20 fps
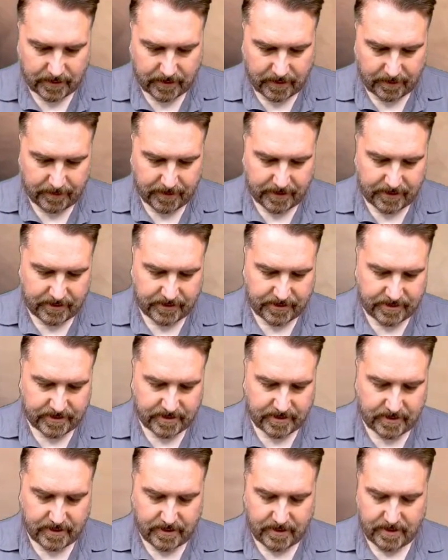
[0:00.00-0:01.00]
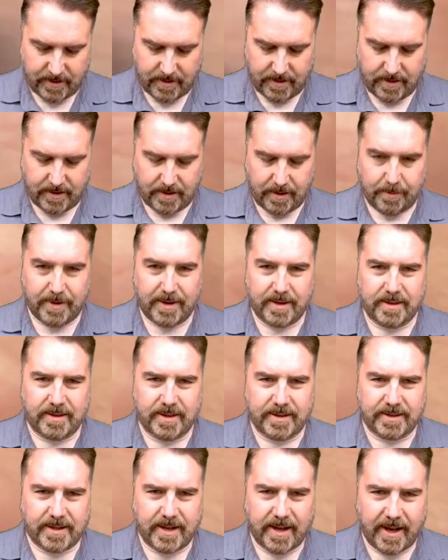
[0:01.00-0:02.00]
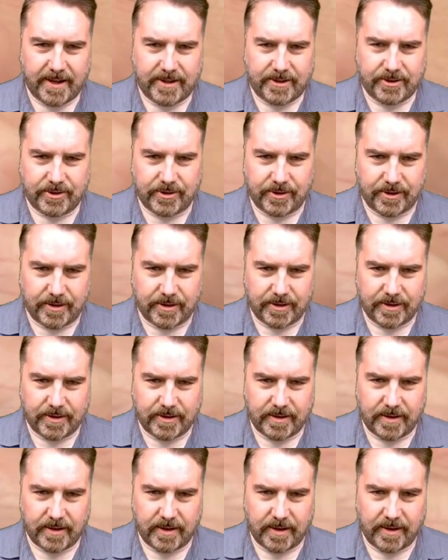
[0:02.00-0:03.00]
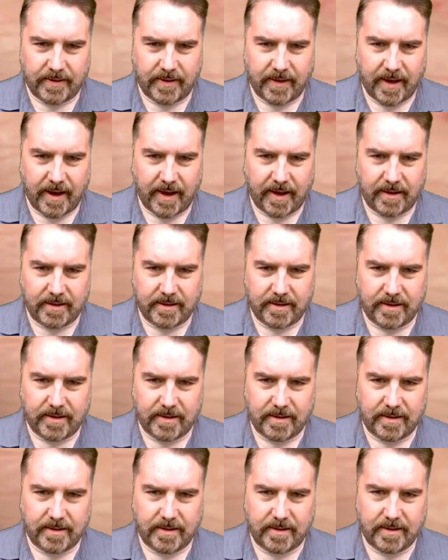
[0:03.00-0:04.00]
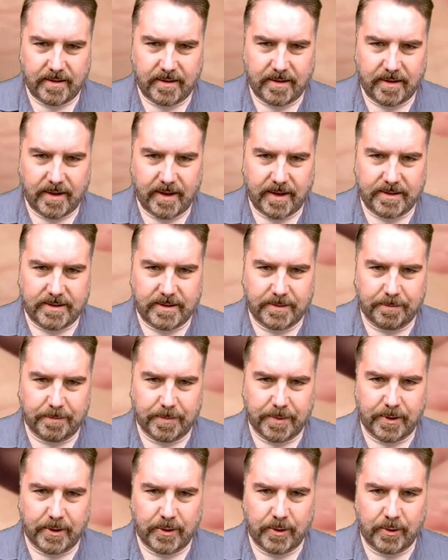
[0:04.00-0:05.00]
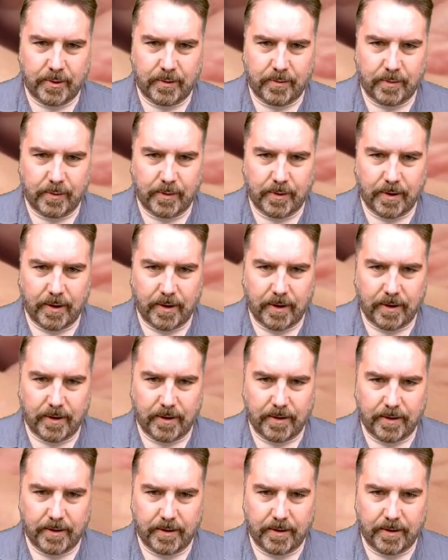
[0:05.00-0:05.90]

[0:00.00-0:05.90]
I mean, the texture in that. That's a beautiful card.